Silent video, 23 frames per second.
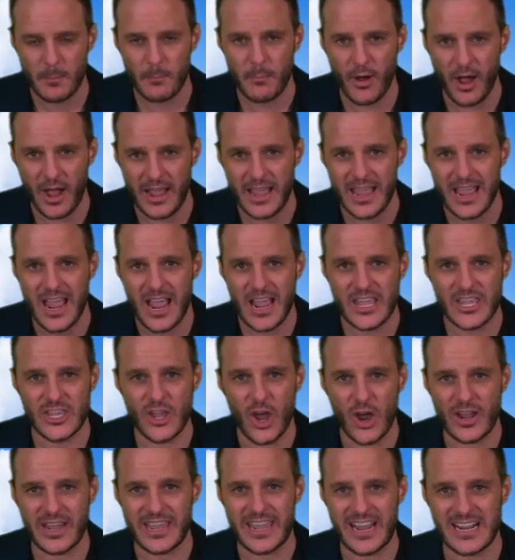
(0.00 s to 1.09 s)
But
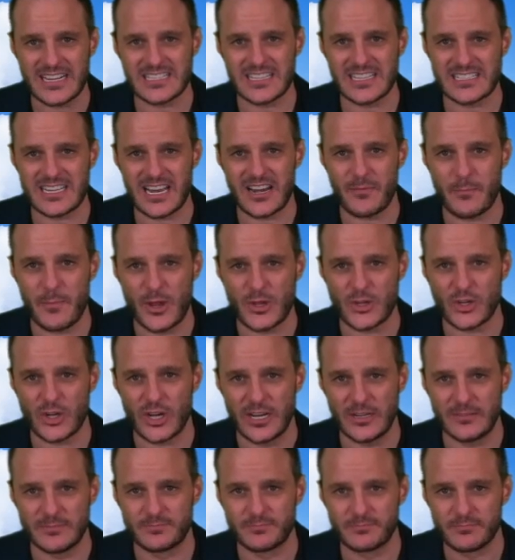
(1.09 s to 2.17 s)
young kids in the state of
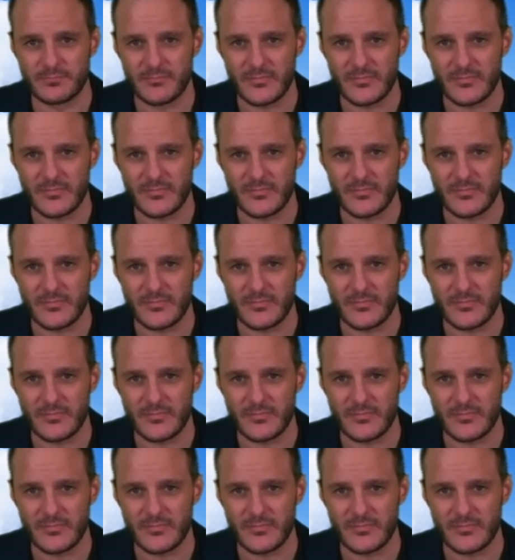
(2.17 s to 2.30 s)
Michigan,